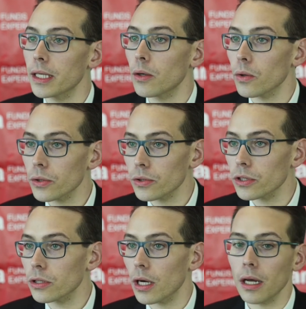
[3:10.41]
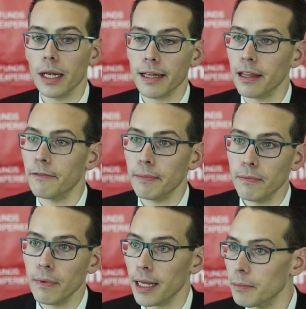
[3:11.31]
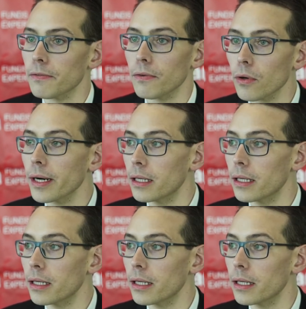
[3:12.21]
orders like they've had before.